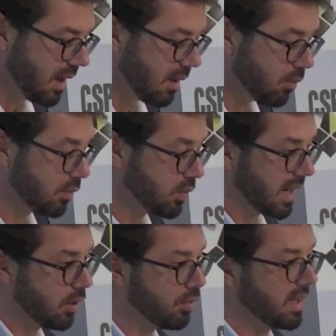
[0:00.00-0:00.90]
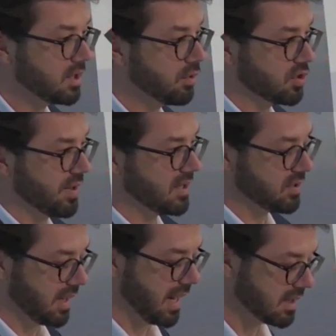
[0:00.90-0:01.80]
But we cannot really do a
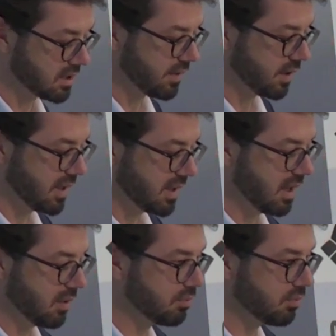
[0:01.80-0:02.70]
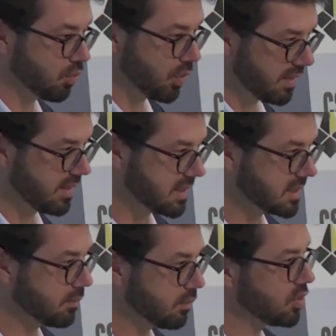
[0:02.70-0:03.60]
transient analysis of the grid here with the system,